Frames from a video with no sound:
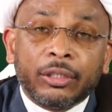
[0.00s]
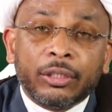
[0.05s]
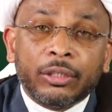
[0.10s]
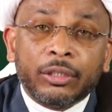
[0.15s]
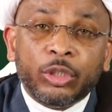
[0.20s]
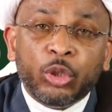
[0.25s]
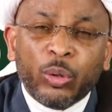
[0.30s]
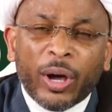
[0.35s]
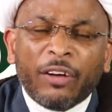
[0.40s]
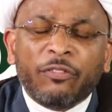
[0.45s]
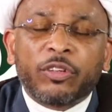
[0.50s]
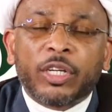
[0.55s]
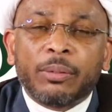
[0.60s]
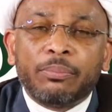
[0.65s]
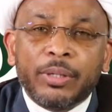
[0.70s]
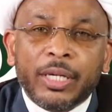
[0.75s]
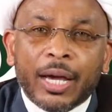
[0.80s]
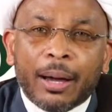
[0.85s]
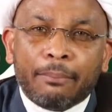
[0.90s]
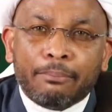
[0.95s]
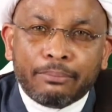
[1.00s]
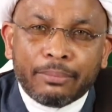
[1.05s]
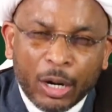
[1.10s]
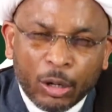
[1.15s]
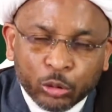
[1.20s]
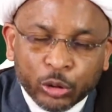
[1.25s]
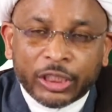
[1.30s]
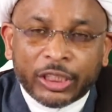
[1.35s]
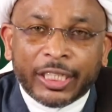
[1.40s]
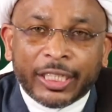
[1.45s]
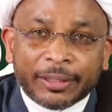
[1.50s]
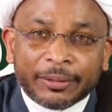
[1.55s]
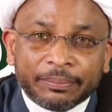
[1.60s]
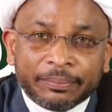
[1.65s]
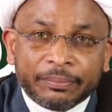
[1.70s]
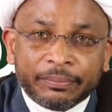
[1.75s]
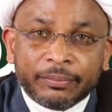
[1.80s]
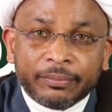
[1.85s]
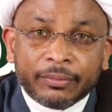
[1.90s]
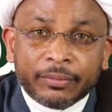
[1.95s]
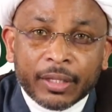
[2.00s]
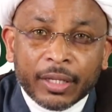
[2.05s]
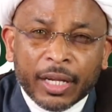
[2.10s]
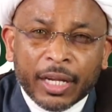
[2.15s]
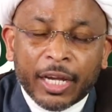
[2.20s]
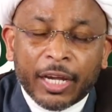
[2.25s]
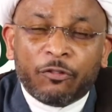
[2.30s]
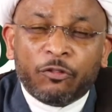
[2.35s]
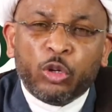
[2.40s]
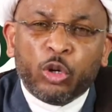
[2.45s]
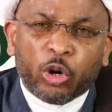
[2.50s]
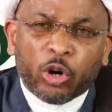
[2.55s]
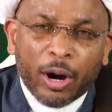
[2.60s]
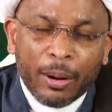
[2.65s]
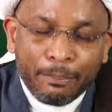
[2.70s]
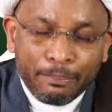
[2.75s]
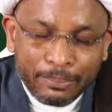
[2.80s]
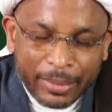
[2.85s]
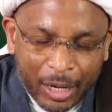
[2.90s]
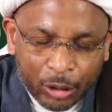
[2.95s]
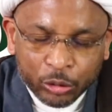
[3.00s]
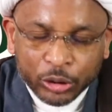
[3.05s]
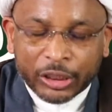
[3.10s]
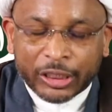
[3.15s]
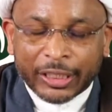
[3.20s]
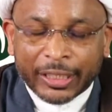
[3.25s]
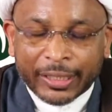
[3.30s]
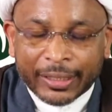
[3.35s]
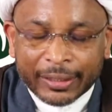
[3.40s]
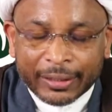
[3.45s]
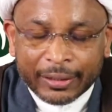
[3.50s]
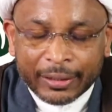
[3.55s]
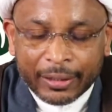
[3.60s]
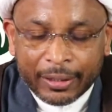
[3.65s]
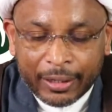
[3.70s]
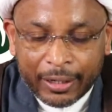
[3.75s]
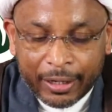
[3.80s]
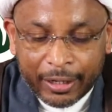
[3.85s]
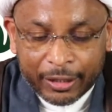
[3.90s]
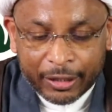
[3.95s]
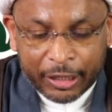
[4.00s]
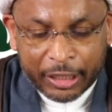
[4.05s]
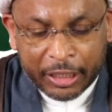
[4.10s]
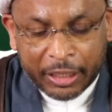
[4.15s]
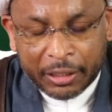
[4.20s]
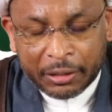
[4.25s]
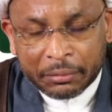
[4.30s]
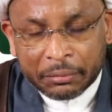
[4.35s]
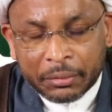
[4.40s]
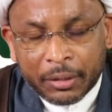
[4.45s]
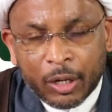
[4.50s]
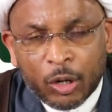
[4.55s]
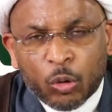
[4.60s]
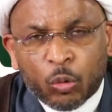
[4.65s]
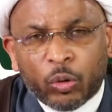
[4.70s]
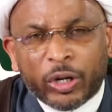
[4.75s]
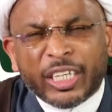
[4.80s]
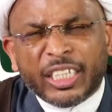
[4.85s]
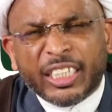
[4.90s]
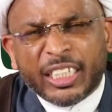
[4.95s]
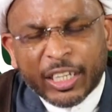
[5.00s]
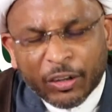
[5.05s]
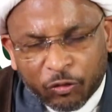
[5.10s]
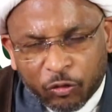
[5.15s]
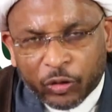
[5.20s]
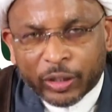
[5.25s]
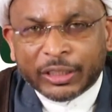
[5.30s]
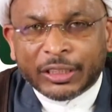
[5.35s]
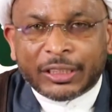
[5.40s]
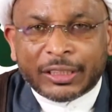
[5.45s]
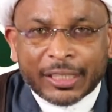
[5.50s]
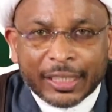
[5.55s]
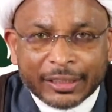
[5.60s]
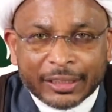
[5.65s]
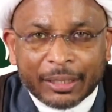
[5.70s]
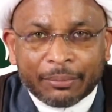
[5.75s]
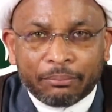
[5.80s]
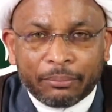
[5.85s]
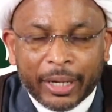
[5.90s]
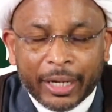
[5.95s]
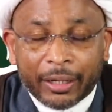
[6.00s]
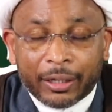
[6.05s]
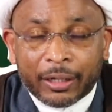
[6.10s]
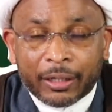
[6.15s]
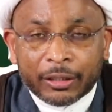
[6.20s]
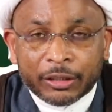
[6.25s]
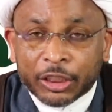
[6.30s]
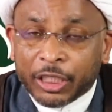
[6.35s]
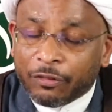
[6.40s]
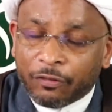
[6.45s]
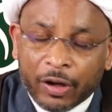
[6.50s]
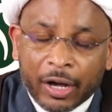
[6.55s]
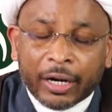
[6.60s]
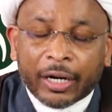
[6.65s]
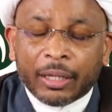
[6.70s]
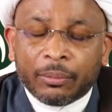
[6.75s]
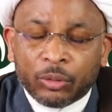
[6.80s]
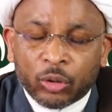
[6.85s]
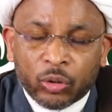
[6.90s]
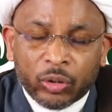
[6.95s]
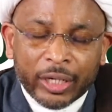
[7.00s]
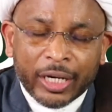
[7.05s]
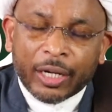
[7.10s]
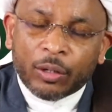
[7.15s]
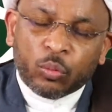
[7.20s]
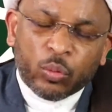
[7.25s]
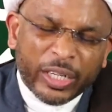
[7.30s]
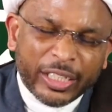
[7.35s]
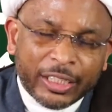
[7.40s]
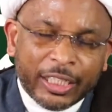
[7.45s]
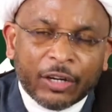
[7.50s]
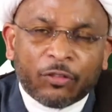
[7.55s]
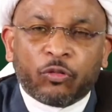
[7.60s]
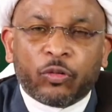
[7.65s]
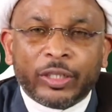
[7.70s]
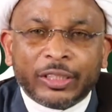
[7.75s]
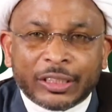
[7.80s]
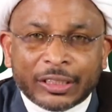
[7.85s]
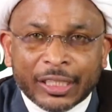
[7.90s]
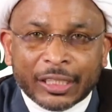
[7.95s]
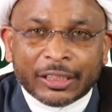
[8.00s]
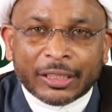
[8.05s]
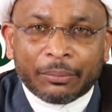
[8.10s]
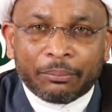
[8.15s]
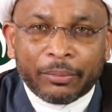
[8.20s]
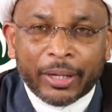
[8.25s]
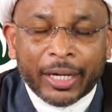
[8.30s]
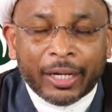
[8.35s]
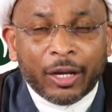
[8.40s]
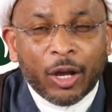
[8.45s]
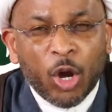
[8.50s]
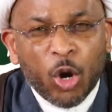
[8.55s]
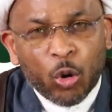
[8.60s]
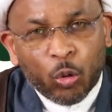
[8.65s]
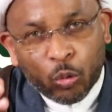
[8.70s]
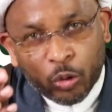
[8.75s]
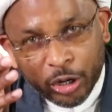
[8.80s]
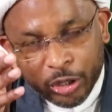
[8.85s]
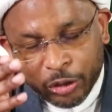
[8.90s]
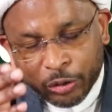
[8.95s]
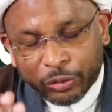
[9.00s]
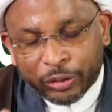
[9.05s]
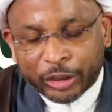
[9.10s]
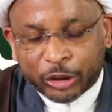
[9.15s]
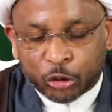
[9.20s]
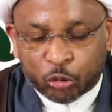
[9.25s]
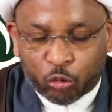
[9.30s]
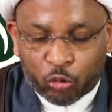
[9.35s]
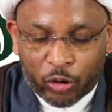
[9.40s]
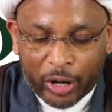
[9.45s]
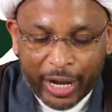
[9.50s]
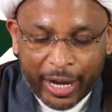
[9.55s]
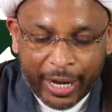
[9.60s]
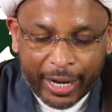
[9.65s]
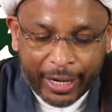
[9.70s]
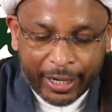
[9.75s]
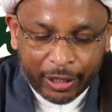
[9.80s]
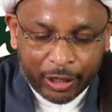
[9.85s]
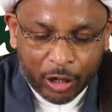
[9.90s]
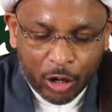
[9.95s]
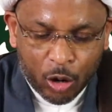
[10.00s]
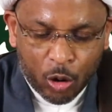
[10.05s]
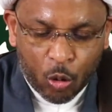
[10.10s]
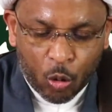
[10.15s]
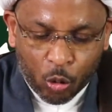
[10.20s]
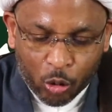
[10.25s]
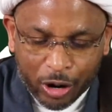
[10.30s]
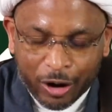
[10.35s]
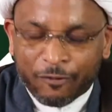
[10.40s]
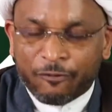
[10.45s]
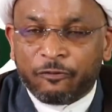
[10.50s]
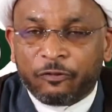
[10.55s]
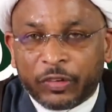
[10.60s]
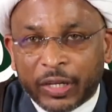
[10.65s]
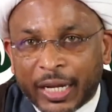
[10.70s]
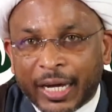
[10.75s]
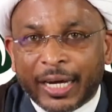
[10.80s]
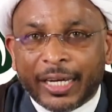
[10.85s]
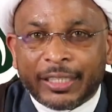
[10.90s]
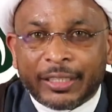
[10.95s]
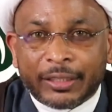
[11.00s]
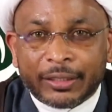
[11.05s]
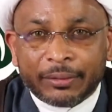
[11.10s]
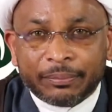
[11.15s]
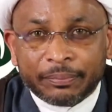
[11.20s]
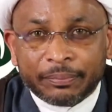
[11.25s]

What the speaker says: You have to be a mountain. If you're a mountain, then what difference does it make? Che farqi mikonad. What difference does it make, whether it's rain or a flood?